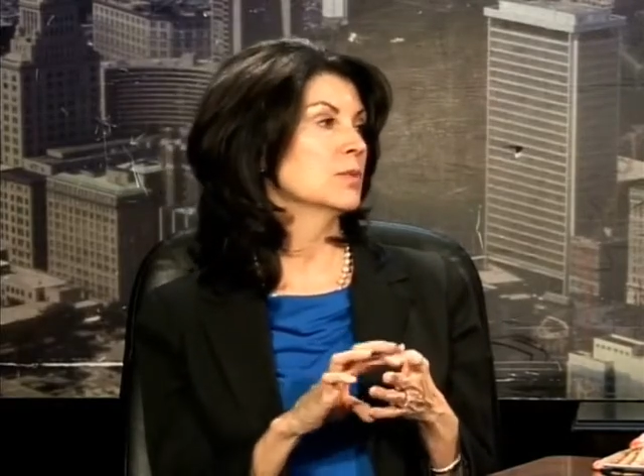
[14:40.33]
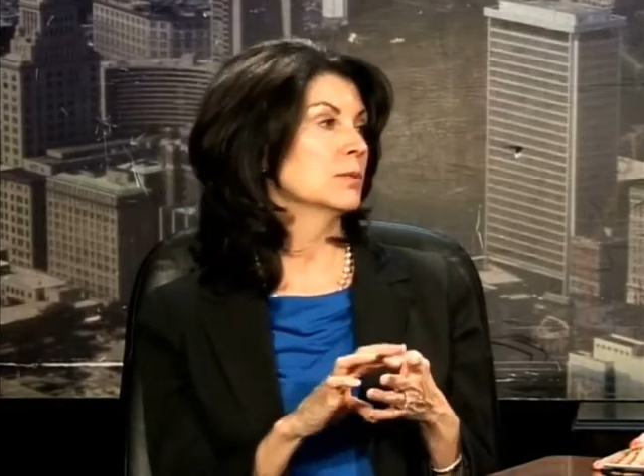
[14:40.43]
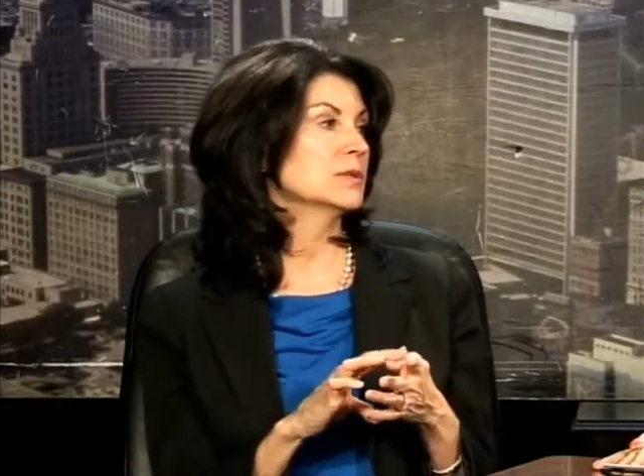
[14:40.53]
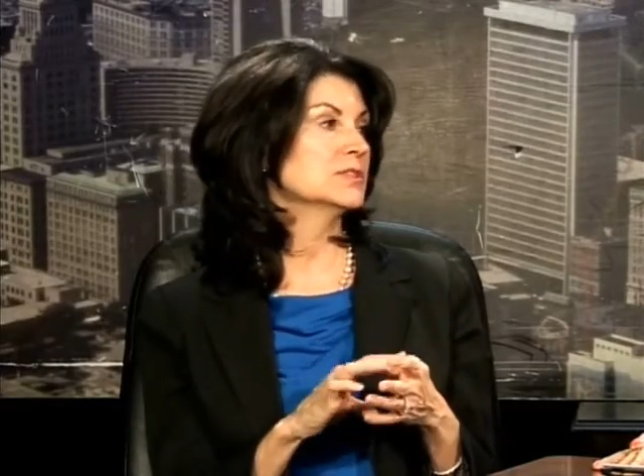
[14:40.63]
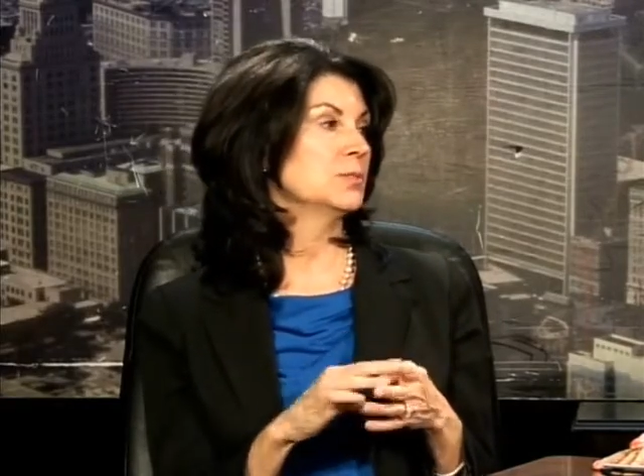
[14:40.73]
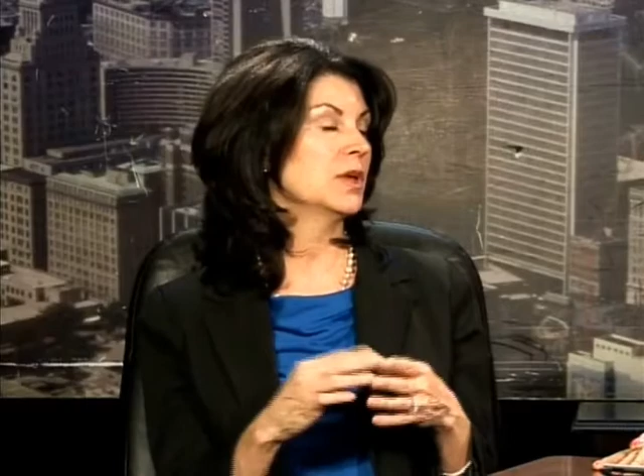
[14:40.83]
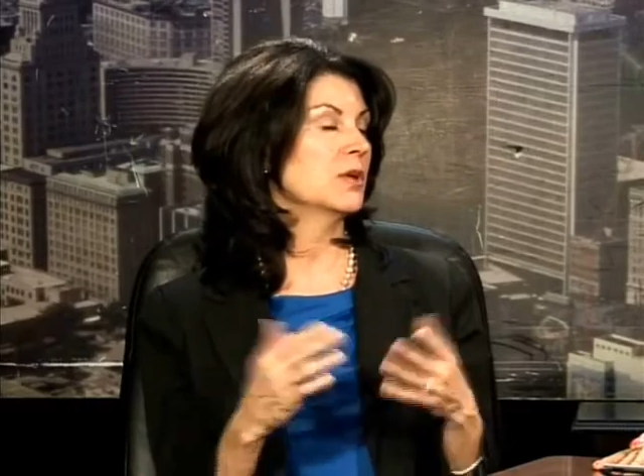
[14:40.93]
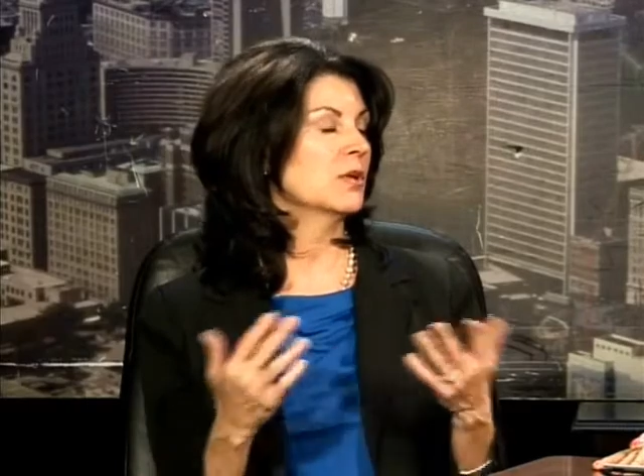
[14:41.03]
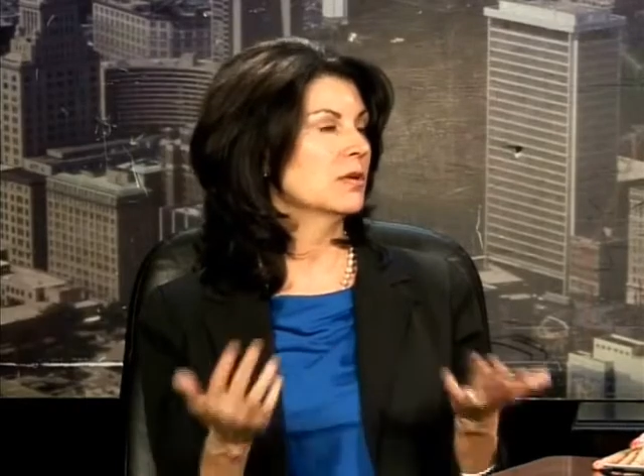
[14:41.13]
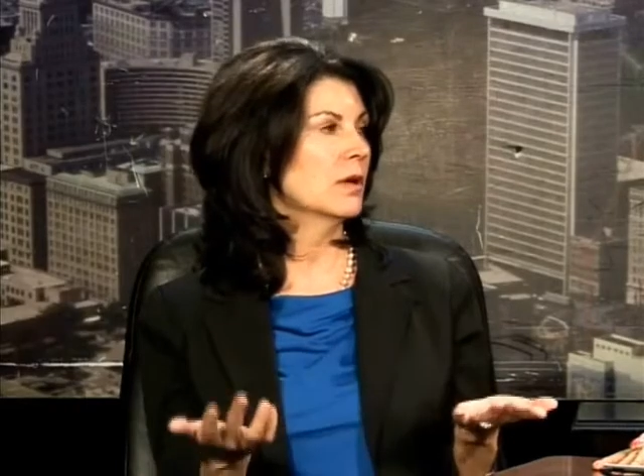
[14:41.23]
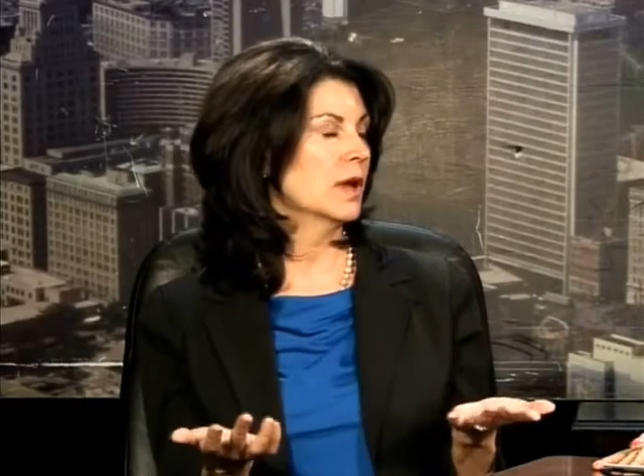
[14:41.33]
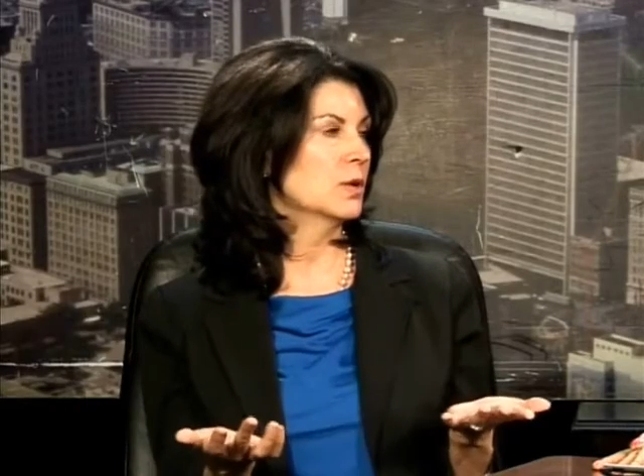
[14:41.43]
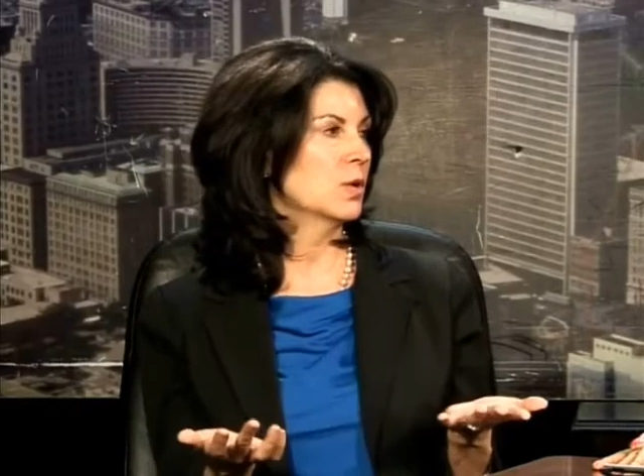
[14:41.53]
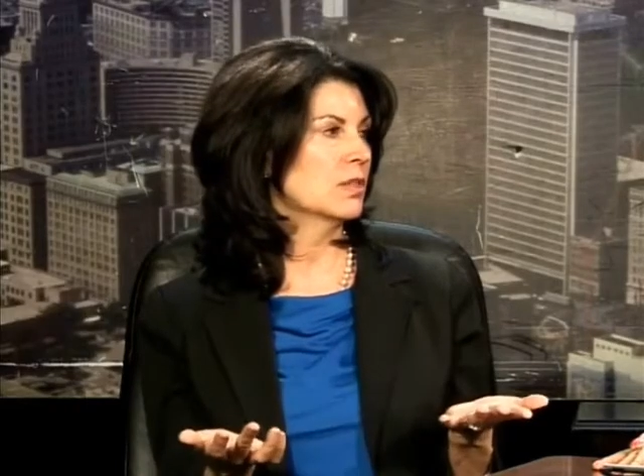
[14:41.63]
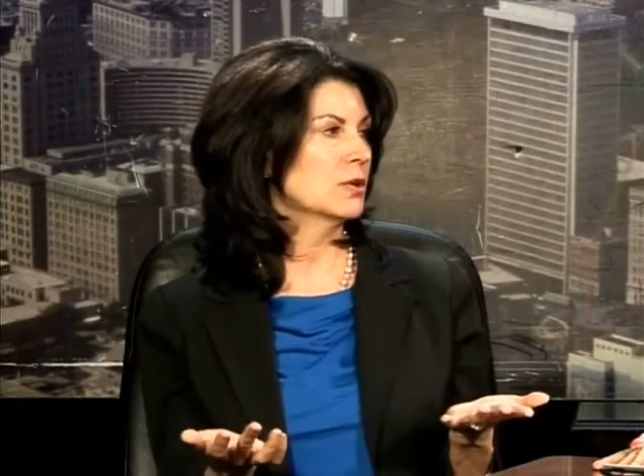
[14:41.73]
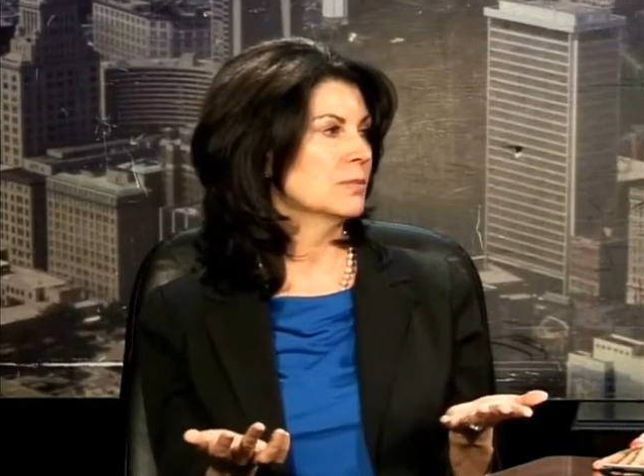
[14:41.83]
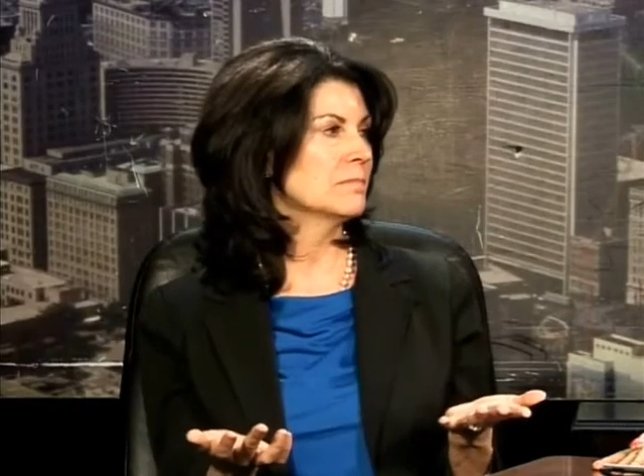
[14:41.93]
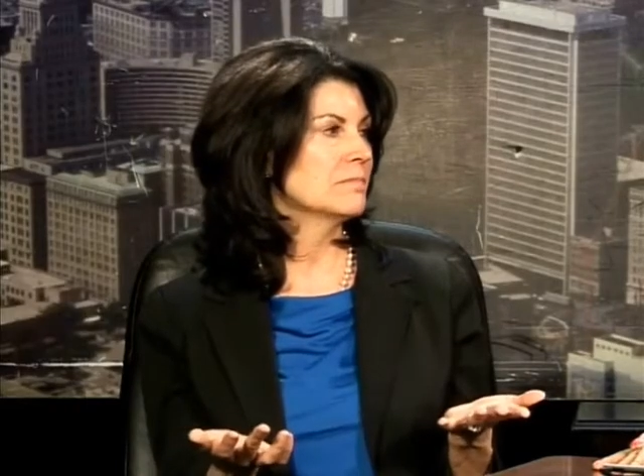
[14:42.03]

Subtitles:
public speaker, and author.